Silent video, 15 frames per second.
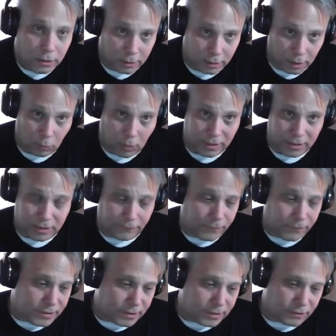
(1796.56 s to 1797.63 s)
you know, one of the
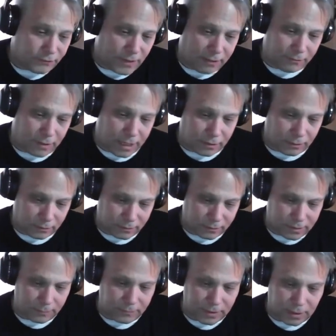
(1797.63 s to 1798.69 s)
differences if I write
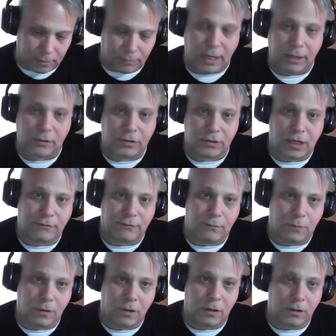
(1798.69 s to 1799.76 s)
something in Microsoft
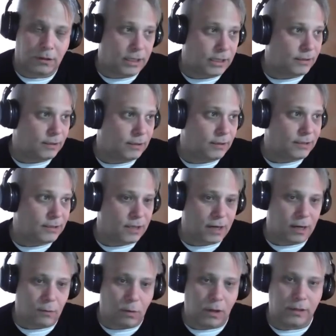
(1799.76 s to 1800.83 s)
Word and then let's say
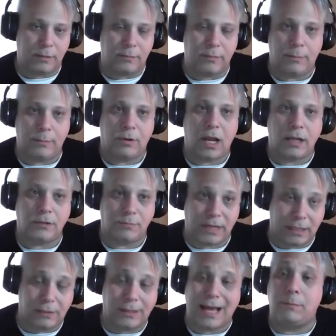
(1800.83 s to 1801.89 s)
I want it in my pro- my
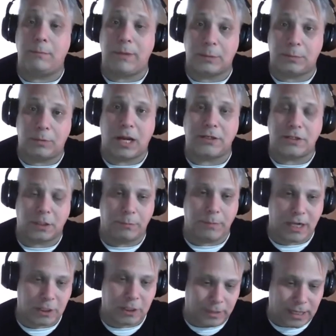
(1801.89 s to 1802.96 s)
cloud-based project
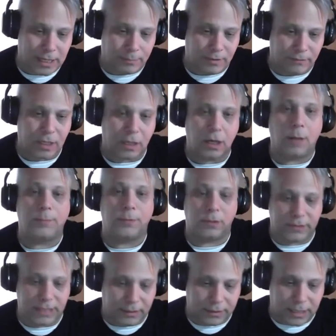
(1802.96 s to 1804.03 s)
management app, I've got to
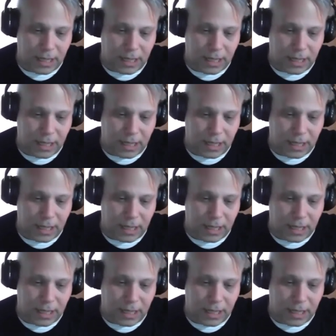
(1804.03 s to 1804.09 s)
upload that